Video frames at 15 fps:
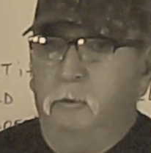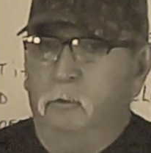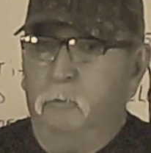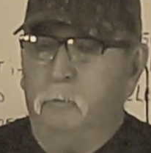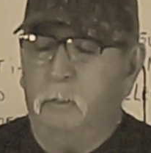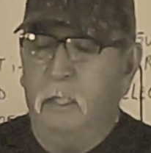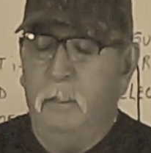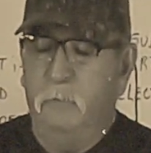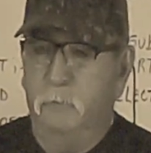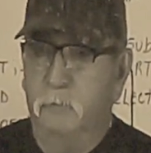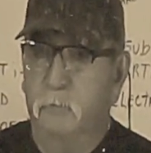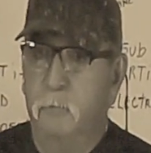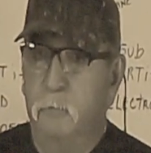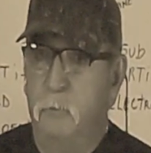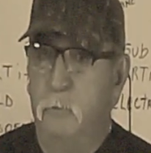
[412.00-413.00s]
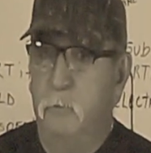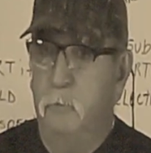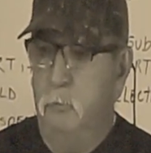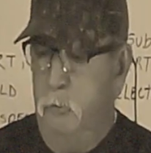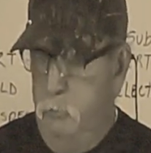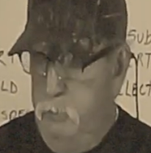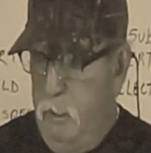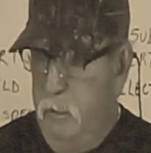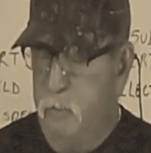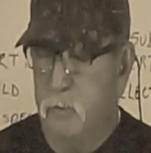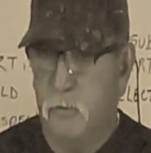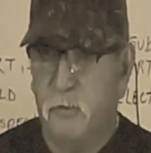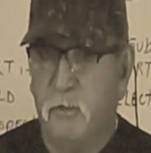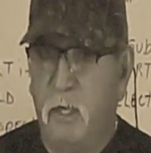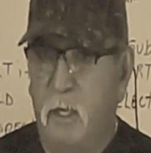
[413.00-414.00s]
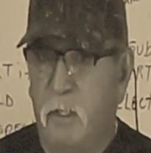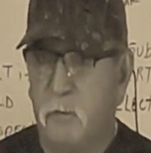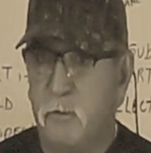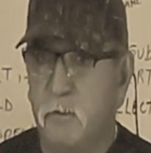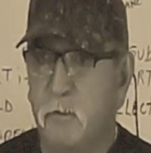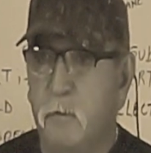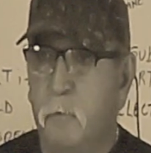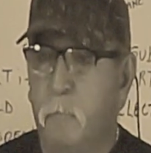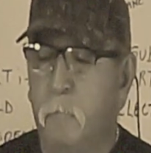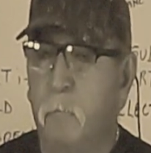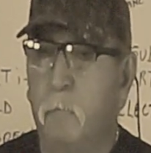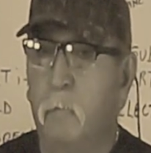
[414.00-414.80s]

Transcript: you know, and you take this test